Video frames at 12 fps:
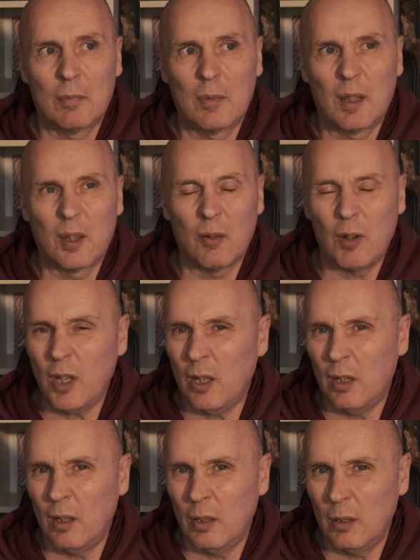
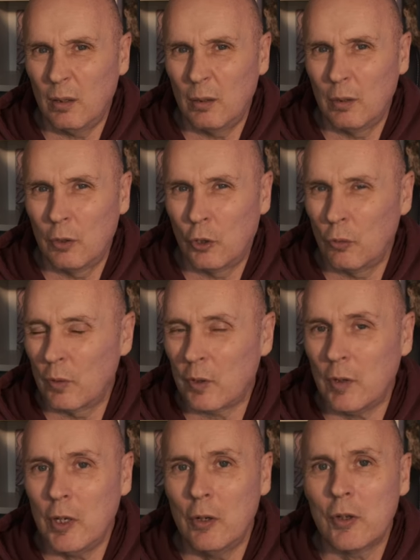two or
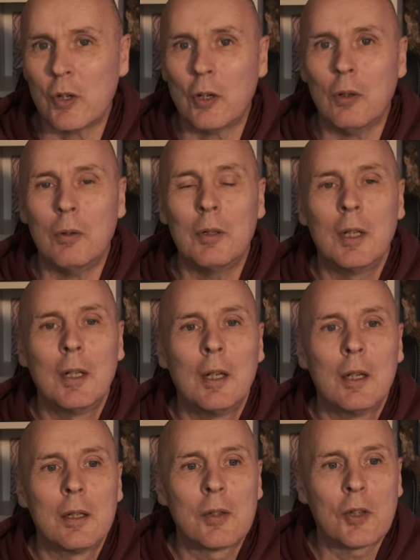three years ago.
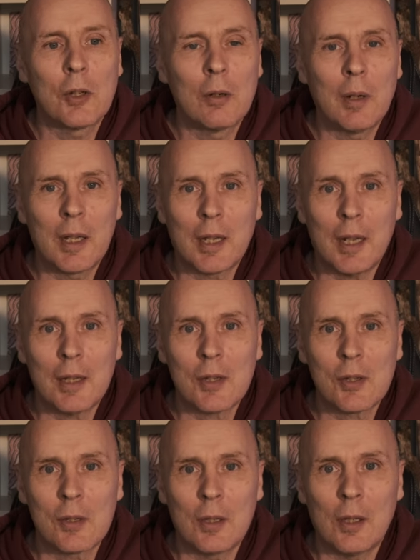So I
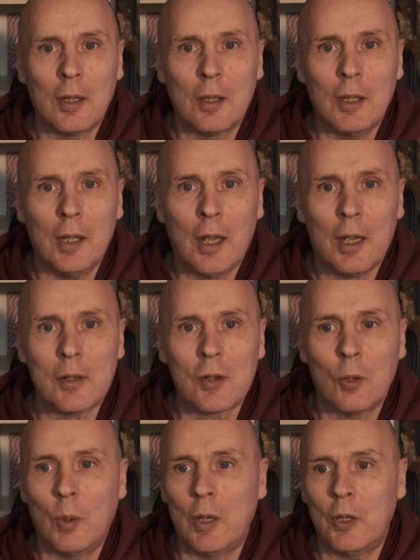guess he has
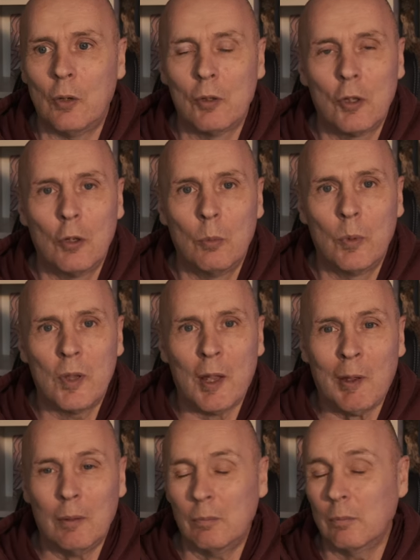quit YouTube
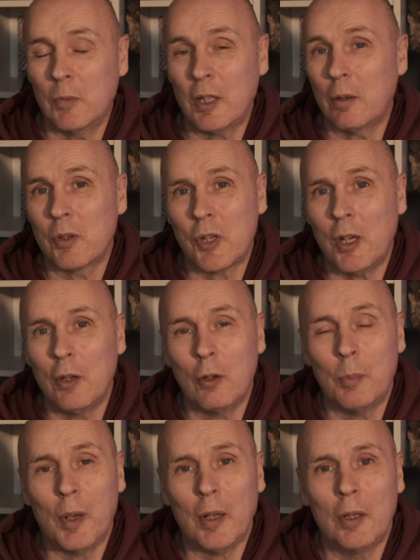without saying
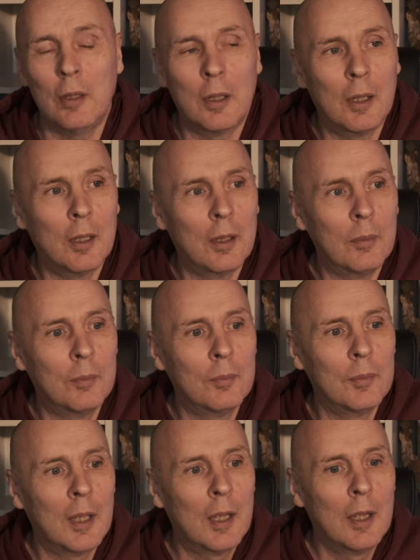goodbye.
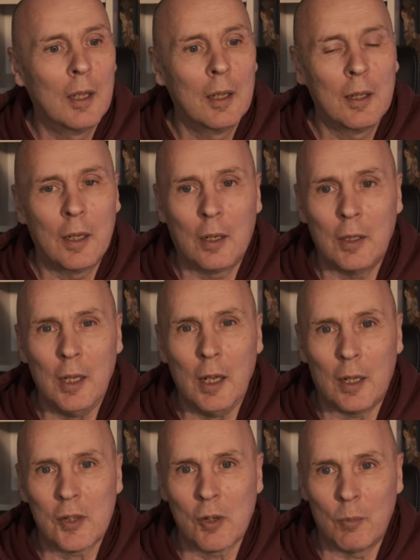And he
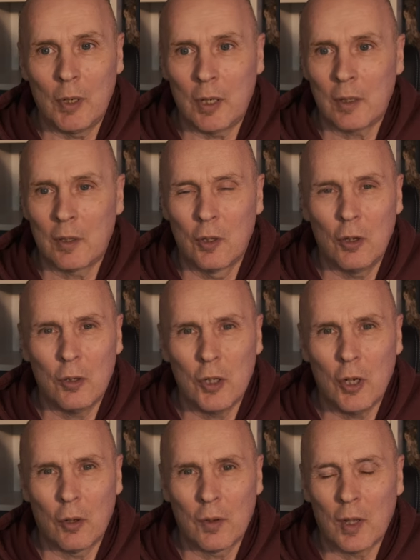had something like
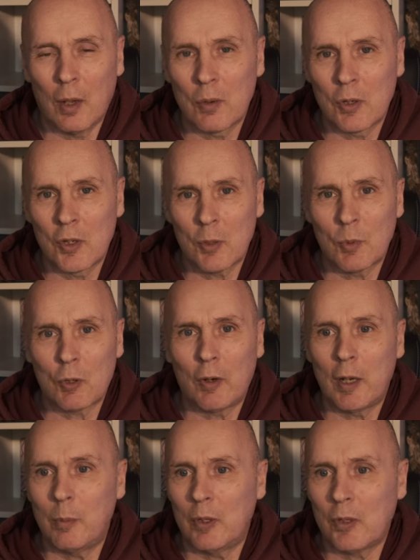30-odd thousand
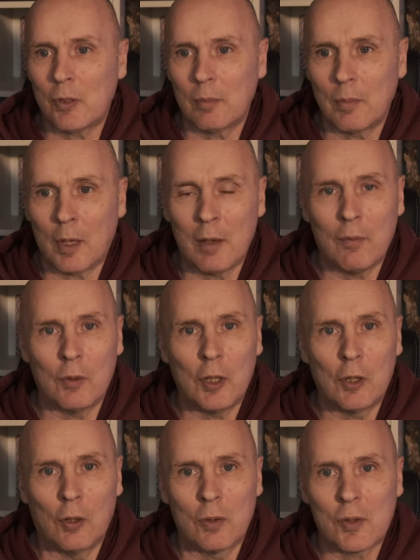subscribers. I've
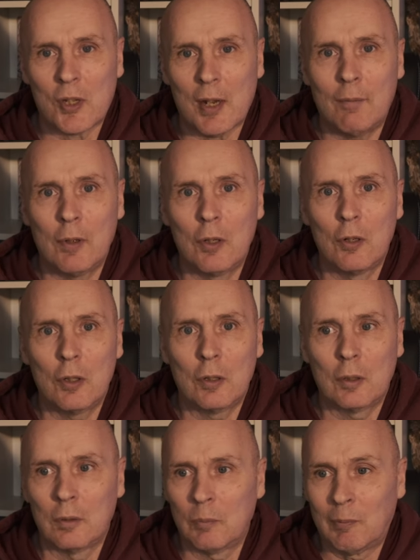only got 700
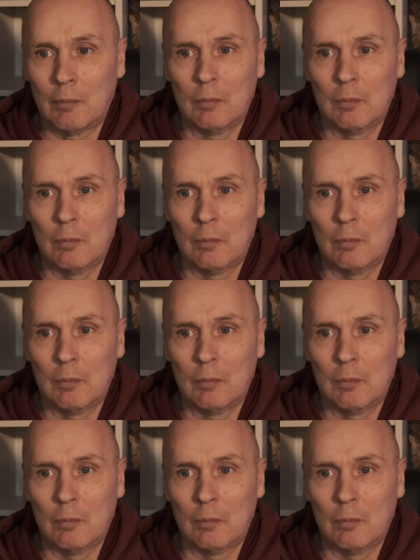and